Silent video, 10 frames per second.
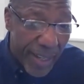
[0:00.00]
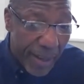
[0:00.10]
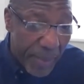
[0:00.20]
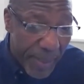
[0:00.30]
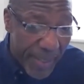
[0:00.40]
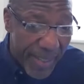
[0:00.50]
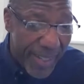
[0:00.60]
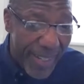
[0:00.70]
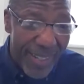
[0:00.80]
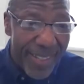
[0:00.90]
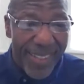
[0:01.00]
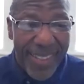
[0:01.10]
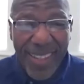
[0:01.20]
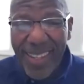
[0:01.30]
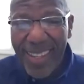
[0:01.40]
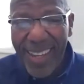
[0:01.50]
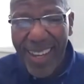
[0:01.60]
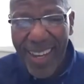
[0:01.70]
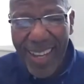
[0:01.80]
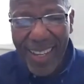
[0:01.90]
competencies,
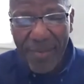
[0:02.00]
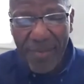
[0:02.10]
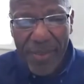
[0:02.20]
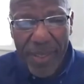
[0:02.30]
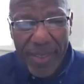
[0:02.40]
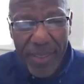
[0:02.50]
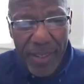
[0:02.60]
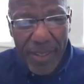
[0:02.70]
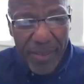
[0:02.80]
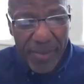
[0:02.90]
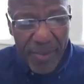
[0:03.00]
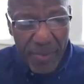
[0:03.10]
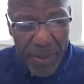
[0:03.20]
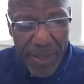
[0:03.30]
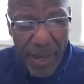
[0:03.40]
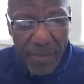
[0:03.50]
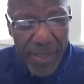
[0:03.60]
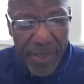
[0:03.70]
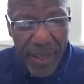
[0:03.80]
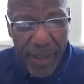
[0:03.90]
um, their
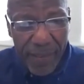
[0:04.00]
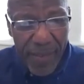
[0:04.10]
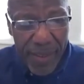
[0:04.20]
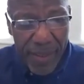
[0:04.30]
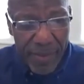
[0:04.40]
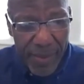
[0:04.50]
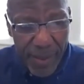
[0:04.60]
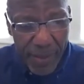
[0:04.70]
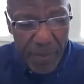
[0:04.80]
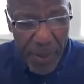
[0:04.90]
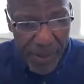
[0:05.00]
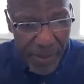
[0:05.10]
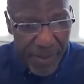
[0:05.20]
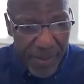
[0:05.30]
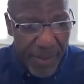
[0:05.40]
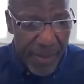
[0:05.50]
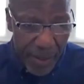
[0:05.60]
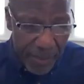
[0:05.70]
perception of the, the, peers,